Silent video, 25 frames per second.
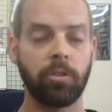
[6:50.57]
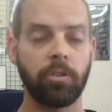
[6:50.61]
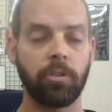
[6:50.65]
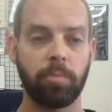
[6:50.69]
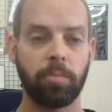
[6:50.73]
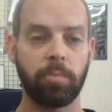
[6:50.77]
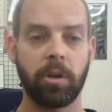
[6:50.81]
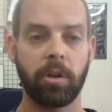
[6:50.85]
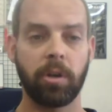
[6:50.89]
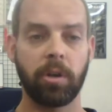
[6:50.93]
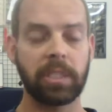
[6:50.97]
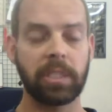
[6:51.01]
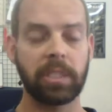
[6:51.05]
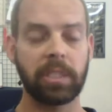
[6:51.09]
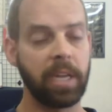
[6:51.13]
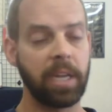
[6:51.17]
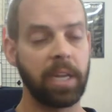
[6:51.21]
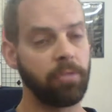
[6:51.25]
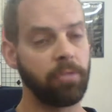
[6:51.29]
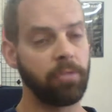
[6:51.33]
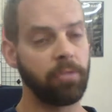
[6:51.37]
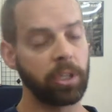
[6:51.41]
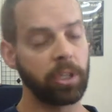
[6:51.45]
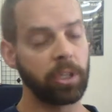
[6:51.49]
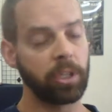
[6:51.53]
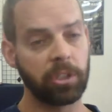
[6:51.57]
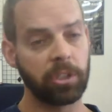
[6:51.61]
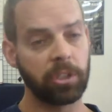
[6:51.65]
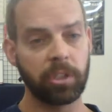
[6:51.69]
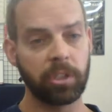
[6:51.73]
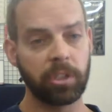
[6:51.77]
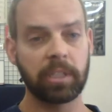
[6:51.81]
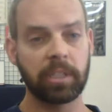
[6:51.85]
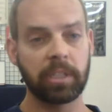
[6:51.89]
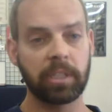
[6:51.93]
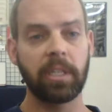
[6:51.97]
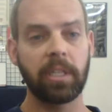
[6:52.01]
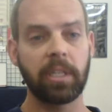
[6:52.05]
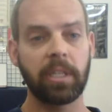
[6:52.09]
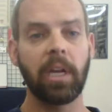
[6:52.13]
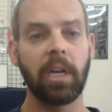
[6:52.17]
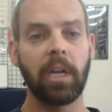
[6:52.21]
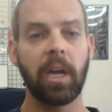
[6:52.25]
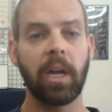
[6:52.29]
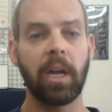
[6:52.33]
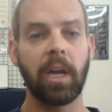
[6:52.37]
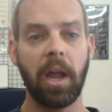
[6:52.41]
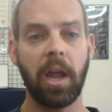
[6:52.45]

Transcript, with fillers: the other parents take it very seriously